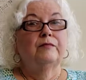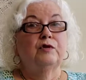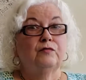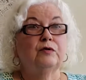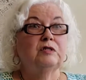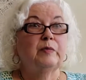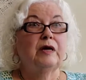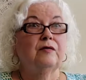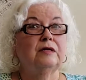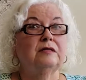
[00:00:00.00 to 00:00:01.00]
divorced
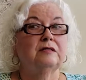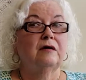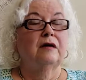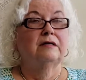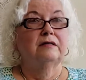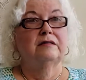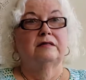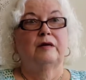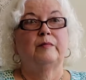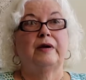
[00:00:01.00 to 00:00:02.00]
parents onto the
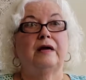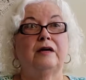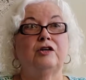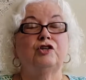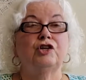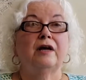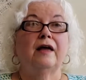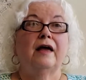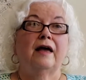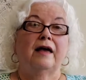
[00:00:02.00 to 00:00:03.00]
same page,
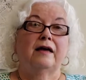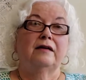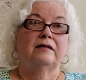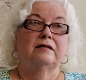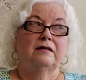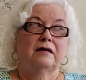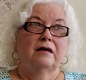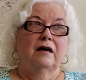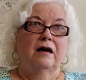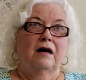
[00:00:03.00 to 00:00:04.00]
and
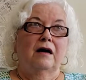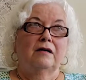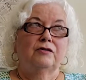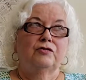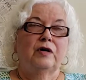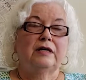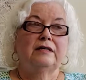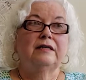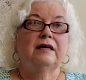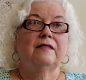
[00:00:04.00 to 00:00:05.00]
trying
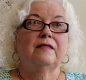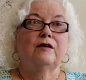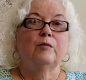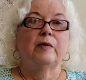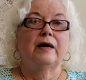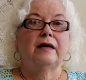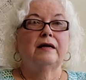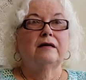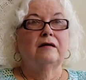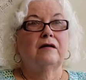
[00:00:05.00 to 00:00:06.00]
to get their
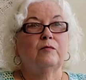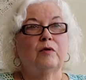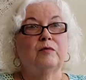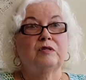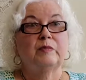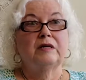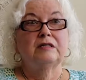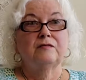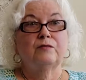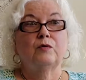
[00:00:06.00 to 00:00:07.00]
buy-in on what was
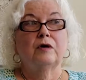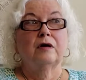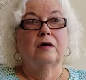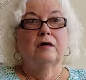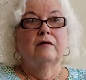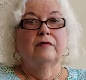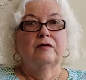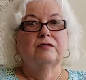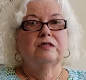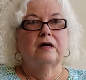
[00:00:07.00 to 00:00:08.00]
best for
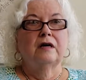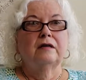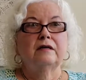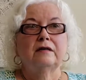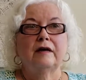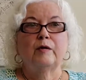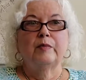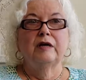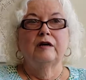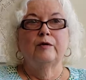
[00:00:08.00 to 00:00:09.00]
their son, and
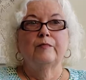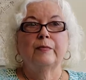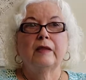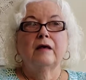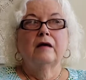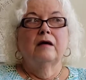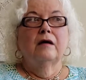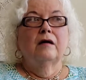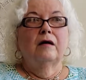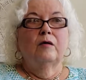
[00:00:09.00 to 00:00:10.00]
helping him
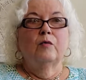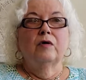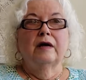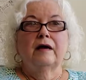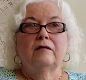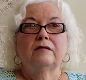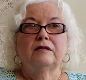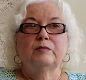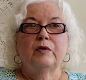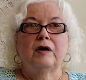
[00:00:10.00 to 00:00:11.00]
work out
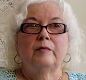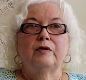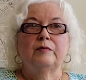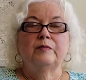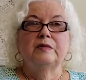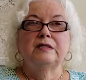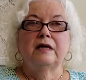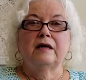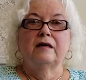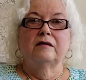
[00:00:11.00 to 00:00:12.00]
his problems,
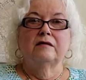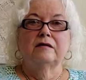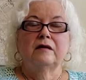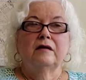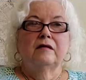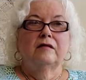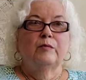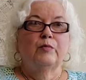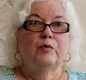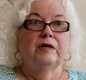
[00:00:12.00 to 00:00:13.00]
and the
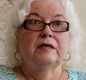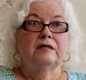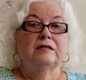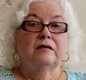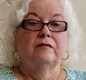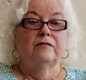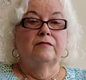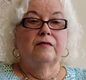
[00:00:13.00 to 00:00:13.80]
importance of